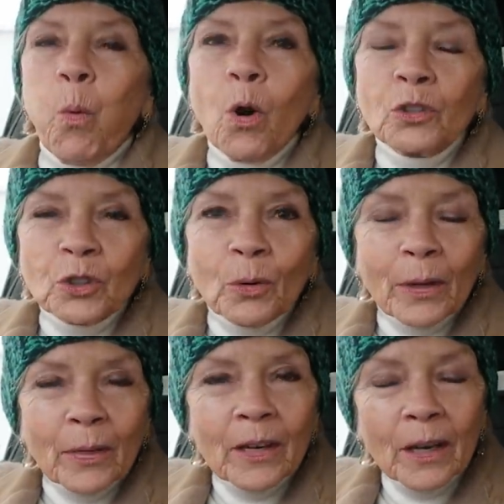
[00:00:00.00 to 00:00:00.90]
what do
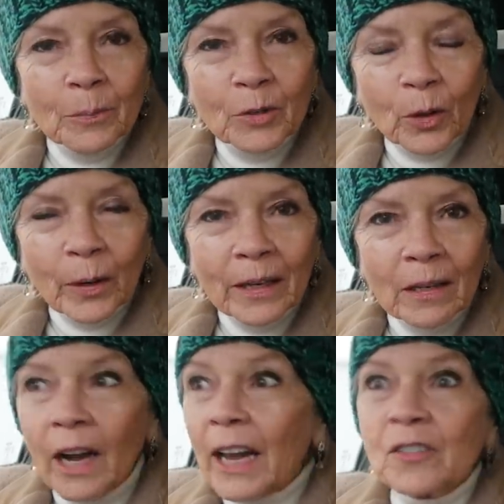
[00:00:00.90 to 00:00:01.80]
I think I'm
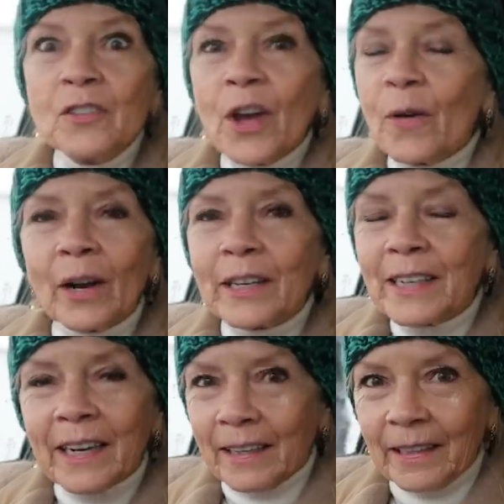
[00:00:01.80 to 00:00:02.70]
doing? I had no
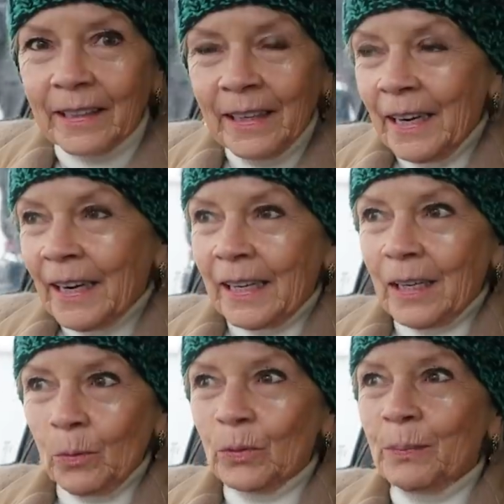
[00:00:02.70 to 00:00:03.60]
idea
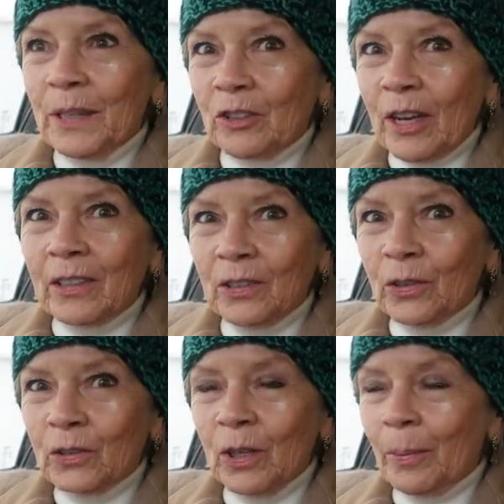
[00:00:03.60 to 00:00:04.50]
he was Mick Jagger's
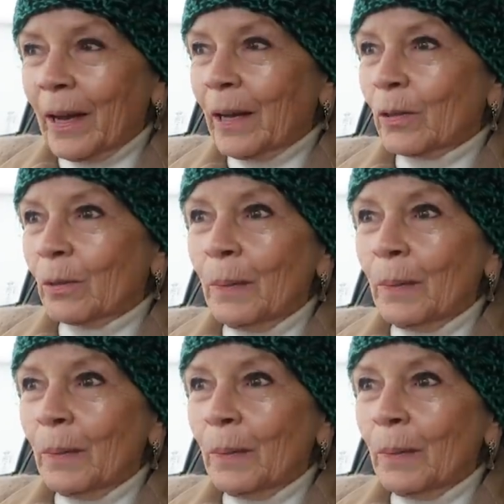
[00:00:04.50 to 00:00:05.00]
osteopath.